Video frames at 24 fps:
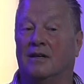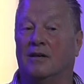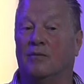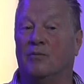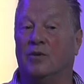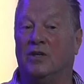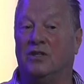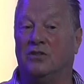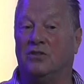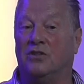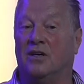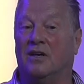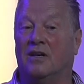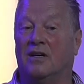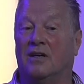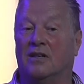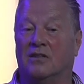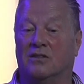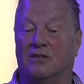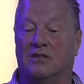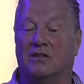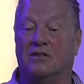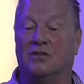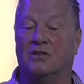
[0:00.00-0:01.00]
I'm like,
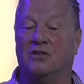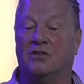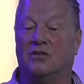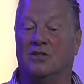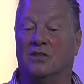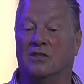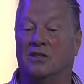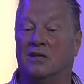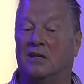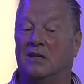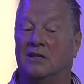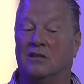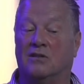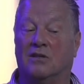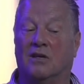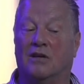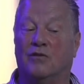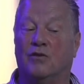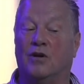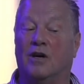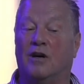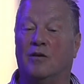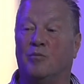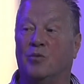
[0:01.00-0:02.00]
Janice, I say to Janice,
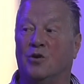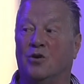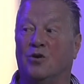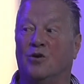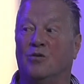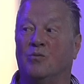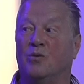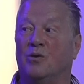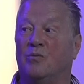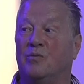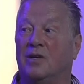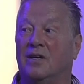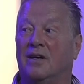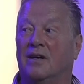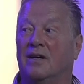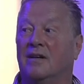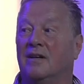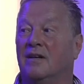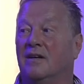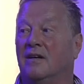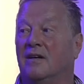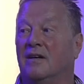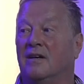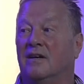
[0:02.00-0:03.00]
I've got a problem here.
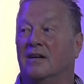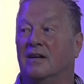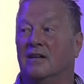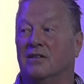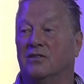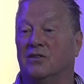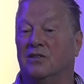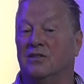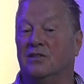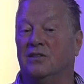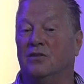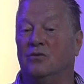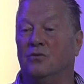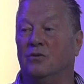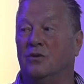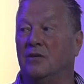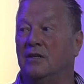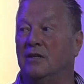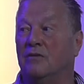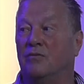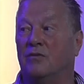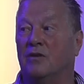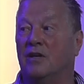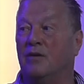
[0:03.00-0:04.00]
I says, you
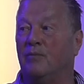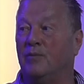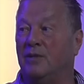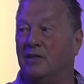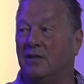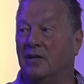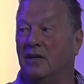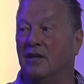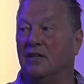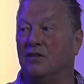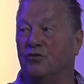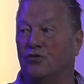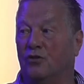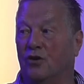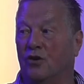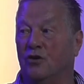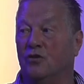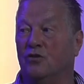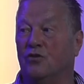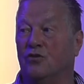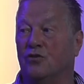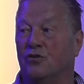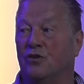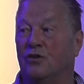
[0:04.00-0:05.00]
won't even let me take his
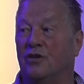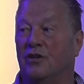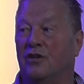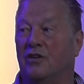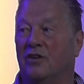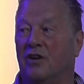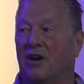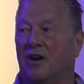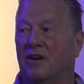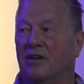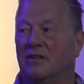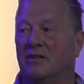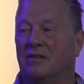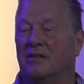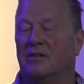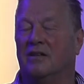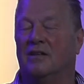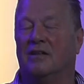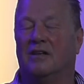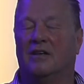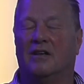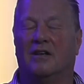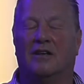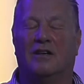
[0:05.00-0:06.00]
trousers down or not.
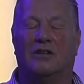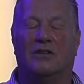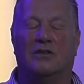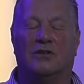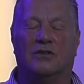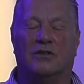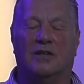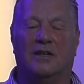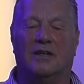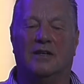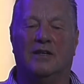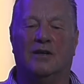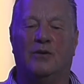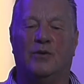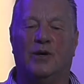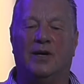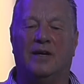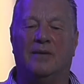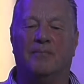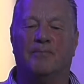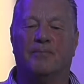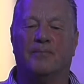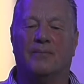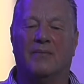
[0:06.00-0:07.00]
So
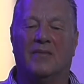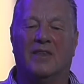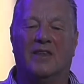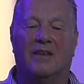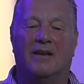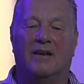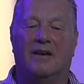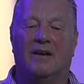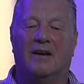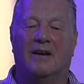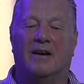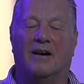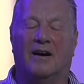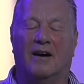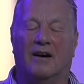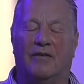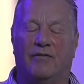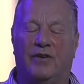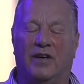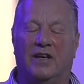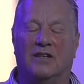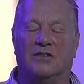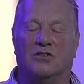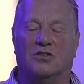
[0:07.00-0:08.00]
anyway,
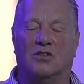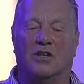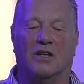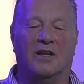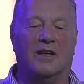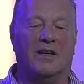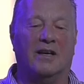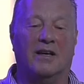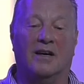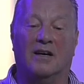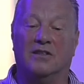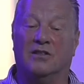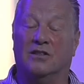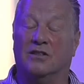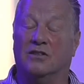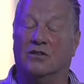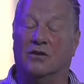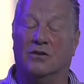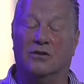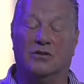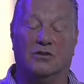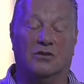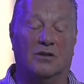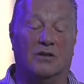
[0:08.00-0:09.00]
eventually I
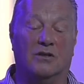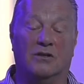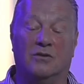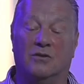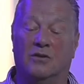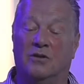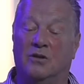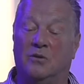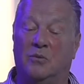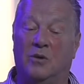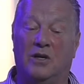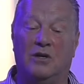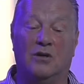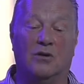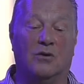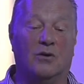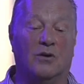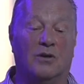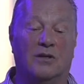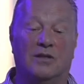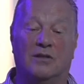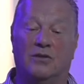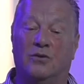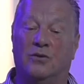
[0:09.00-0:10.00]
says, look son, the only way you're
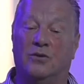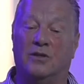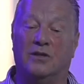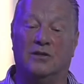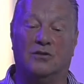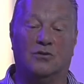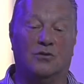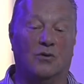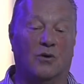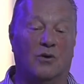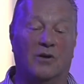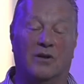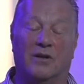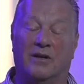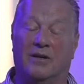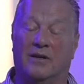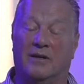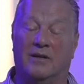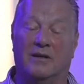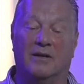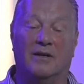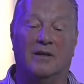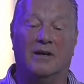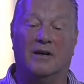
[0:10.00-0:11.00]
going to do this
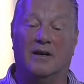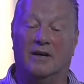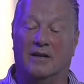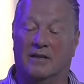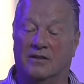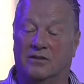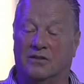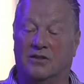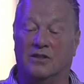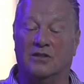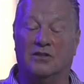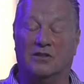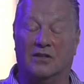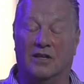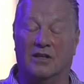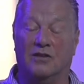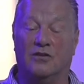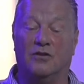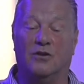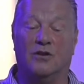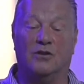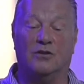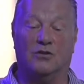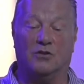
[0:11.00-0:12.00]
toilet is to
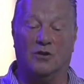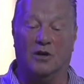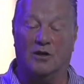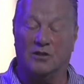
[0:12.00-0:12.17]
sit down.